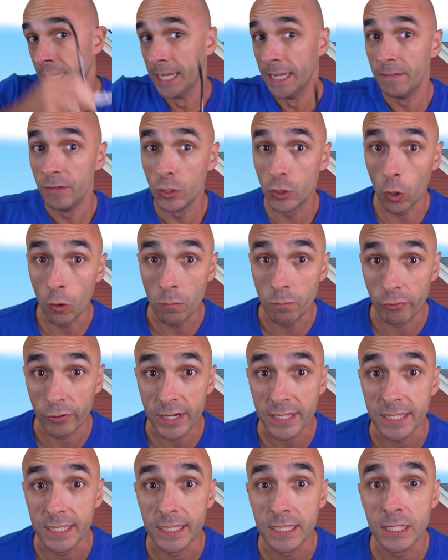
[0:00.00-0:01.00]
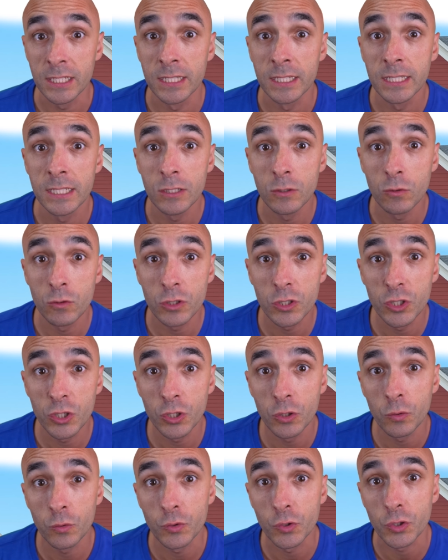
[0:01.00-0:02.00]
If you don't press it, your
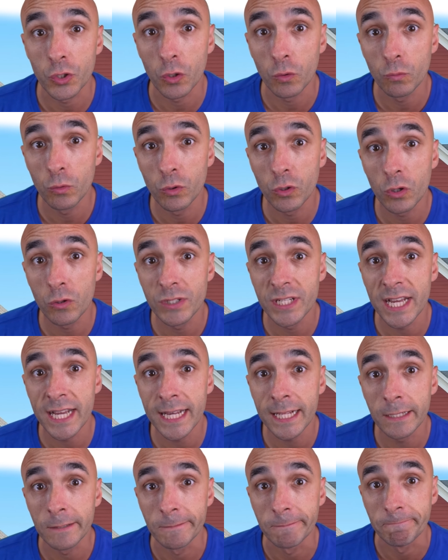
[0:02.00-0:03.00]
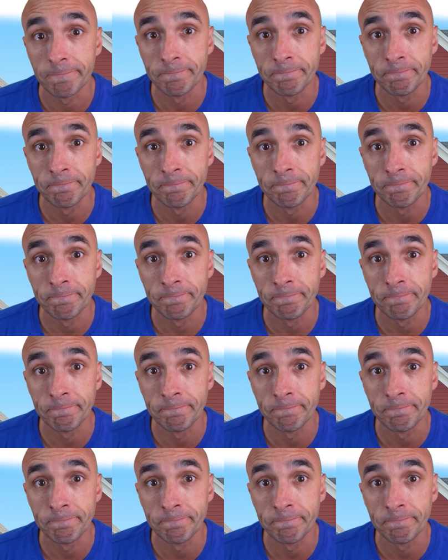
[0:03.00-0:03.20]
eternal soul will go to hell.